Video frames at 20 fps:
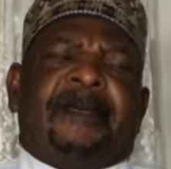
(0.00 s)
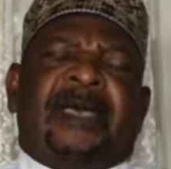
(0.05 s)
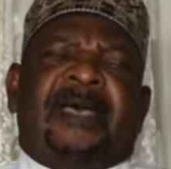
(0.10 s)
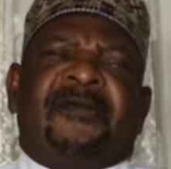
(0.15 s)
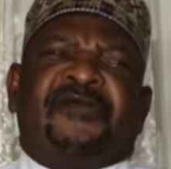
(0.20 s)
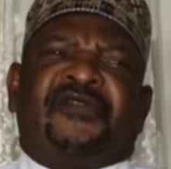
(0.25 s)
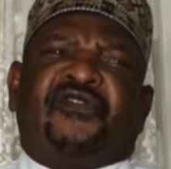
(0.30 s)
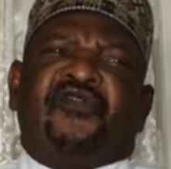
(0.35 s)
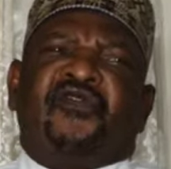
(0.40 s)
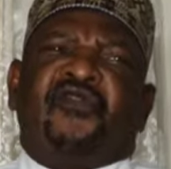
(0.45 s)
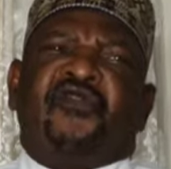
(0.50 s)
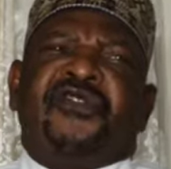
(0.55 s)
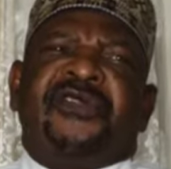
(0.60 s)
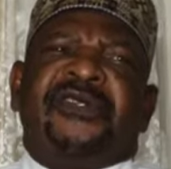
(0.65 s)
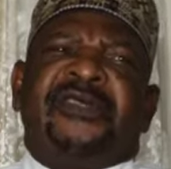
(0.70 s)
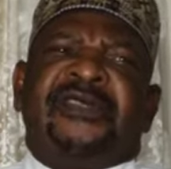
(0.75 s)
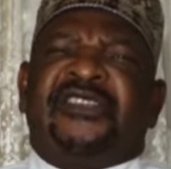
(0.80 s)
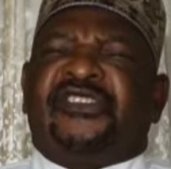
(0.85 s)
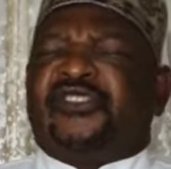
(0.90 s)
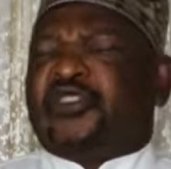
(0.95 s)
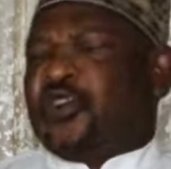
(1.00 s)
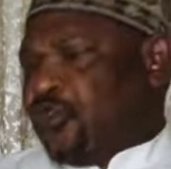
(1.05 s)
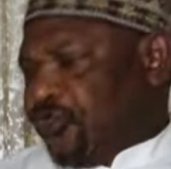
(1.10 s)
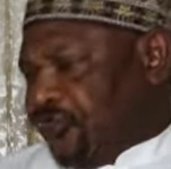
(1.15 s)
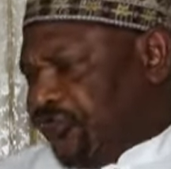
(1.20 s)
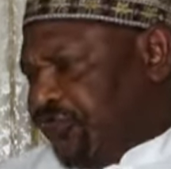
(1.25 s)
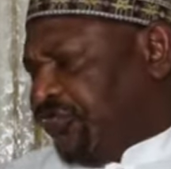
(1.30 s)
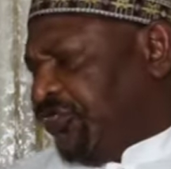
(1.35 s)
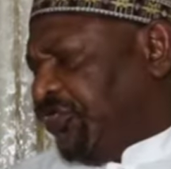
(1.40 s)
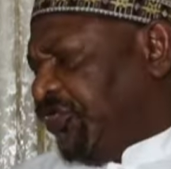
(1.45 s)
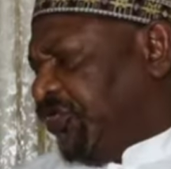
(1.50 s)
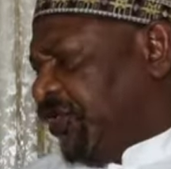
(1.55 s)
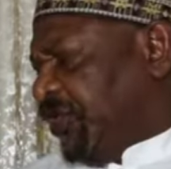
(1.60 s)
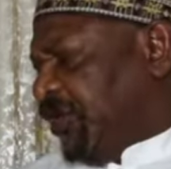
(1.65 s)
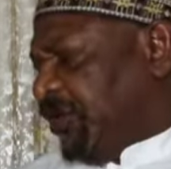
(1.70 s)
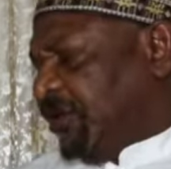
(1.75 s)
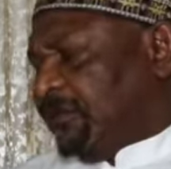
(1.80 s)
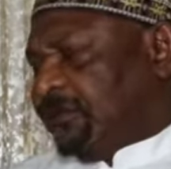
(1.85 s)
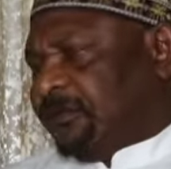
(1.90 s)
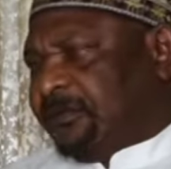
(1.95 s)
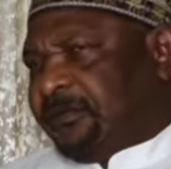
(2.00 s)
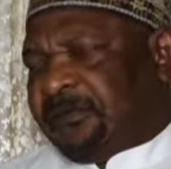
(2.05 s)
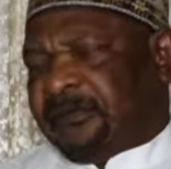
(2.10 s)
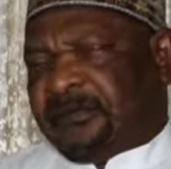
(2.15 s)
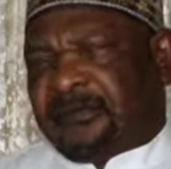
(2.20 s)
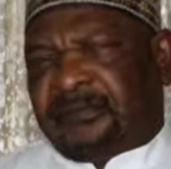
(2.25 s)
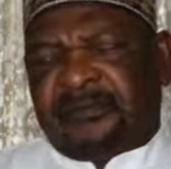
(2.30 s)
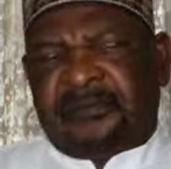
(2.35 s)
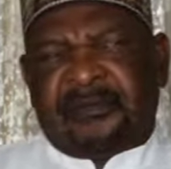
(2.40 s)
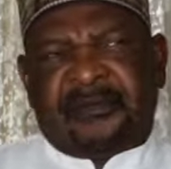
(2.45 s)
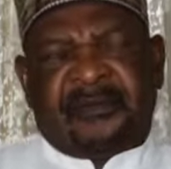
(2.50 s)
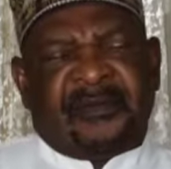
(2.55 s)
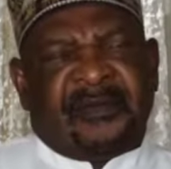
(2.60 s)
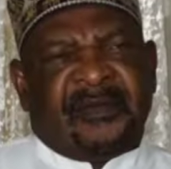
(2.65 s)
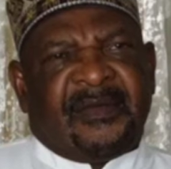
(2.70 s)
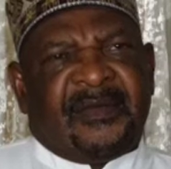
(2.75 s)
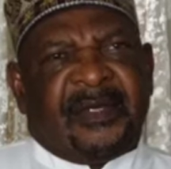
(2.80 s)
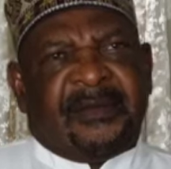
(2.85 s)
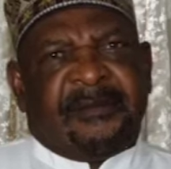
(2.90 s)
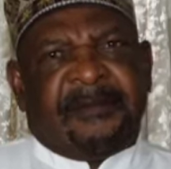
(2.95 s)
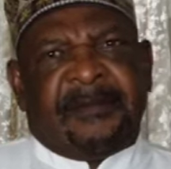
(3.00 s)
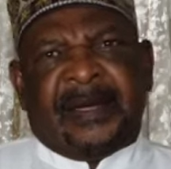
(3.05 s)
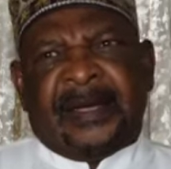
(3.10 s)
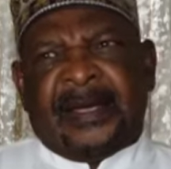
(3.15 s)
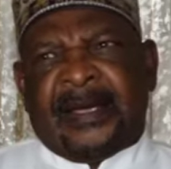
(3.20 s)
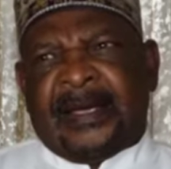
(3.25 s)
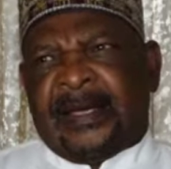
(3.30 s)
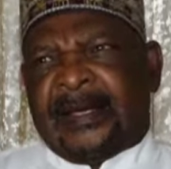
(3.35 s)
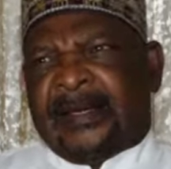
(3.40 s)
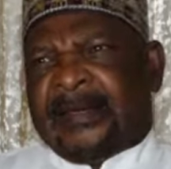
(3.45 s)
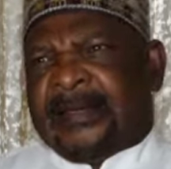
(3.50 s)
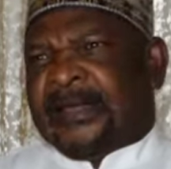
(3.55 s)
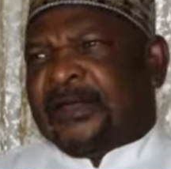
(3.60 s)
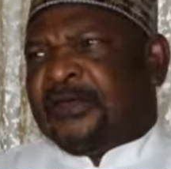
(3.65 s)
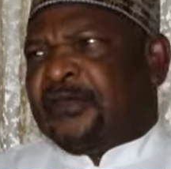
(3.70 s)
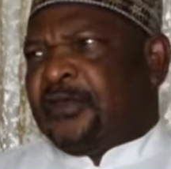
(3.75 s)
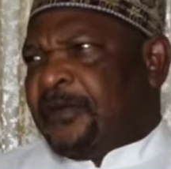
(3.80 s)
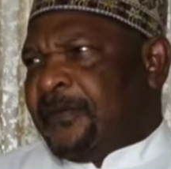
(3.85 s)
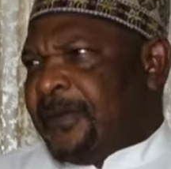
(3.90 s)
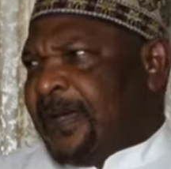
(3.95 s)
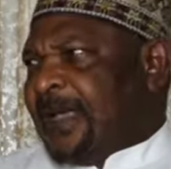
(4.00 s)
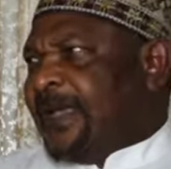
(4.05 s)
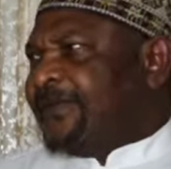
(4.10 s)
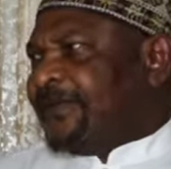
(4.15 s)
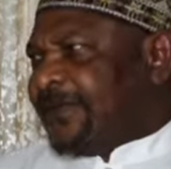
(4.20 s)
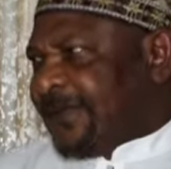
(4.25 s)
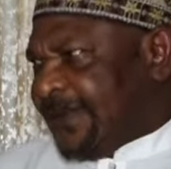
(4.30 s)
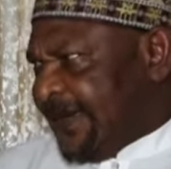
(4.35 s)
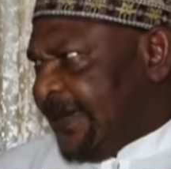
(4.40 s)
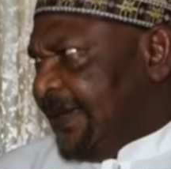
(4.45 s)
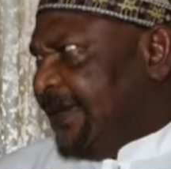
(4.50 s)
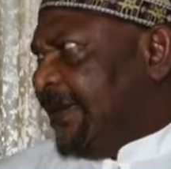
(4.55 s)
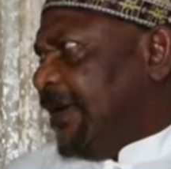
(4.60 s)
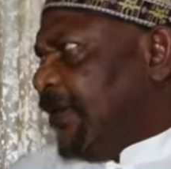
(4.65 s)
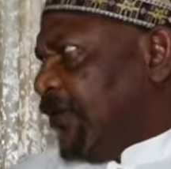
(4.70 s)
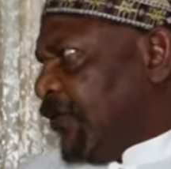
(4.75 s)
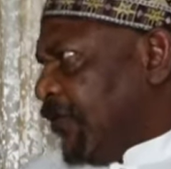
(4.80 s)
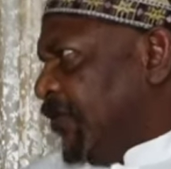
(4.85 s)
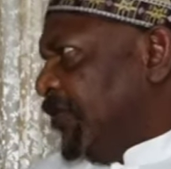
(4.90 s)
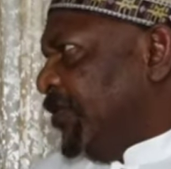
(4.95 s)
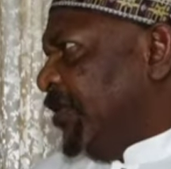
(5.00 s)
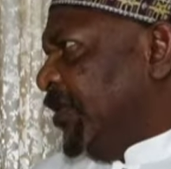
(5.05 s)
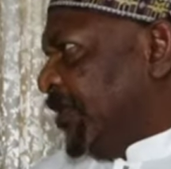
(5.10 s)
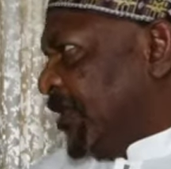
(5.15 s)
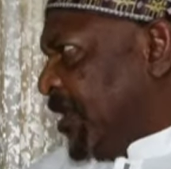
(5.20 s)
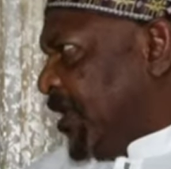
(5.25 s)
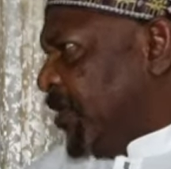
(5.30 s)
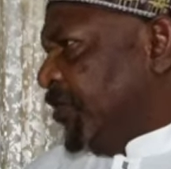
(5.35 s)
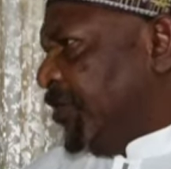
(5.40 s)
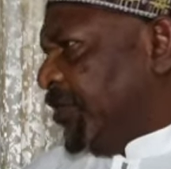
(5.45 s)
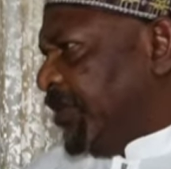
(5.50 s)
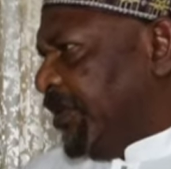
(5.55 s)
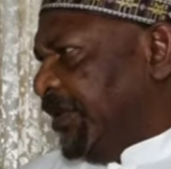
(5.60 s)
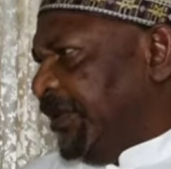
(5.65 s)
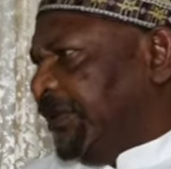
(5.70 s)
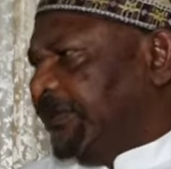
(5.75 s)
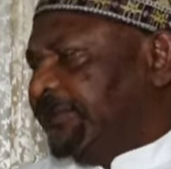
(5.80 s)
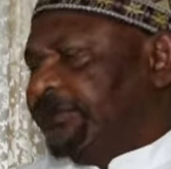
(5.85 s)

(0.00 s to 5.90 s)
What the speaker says: I'm so really touched by the love I have seen across this country.